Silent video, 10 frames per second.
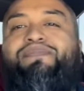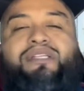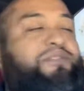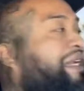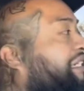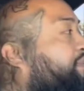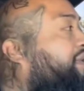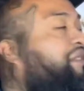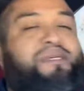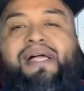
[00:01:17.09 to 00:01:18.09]
Smash
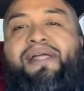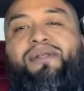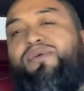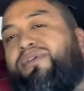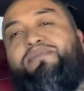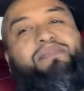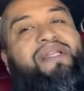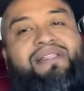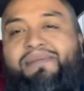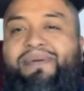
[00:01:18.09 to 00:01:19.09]
burgers are not new.
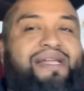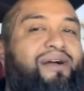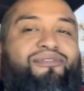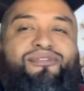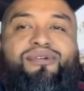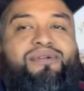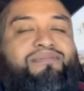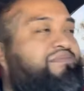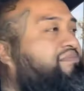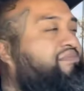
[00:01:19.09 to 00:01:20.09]
They've been out for
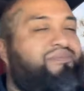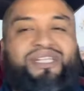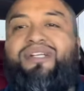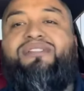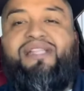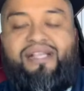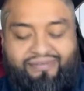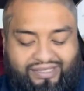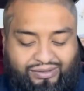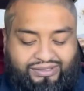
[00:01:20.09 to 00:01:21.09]
years now,
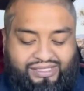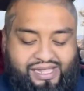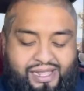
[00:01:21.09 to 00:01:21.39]
about those.